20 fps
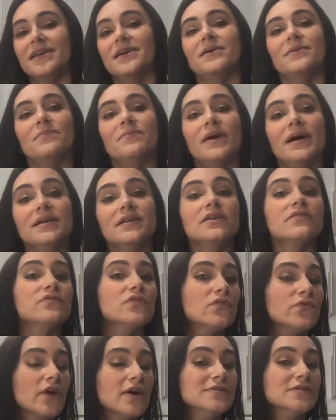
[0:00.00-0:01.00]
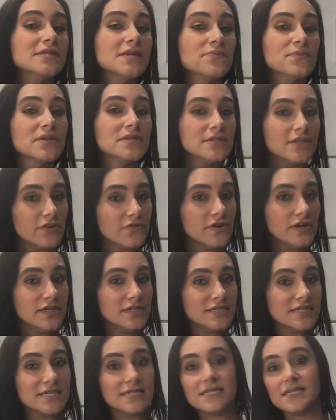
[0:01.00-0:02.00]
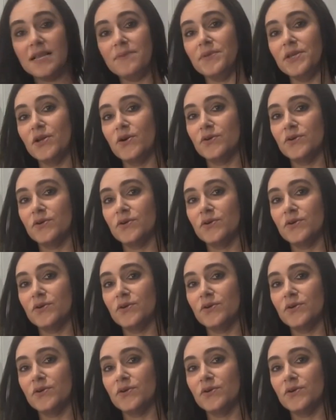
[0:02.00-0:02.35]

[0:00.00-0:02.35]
But if you found something different, just let me know